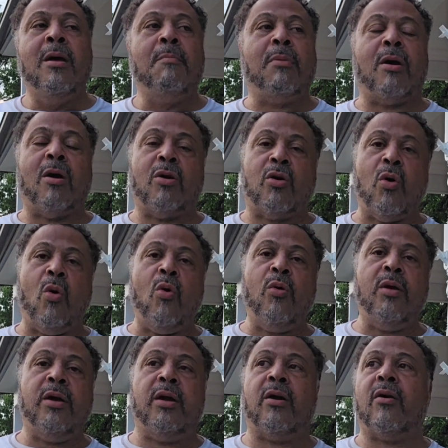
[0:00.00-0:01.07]
But our goal
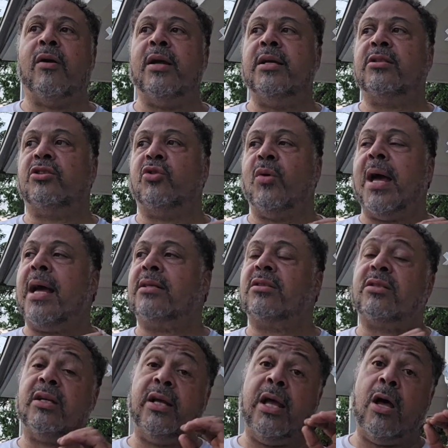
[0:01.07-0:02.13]
here is to
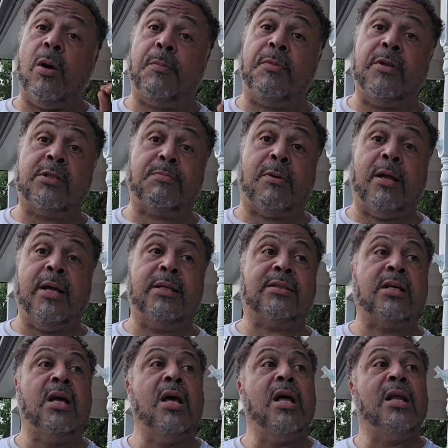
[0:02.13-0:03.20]
actually help this place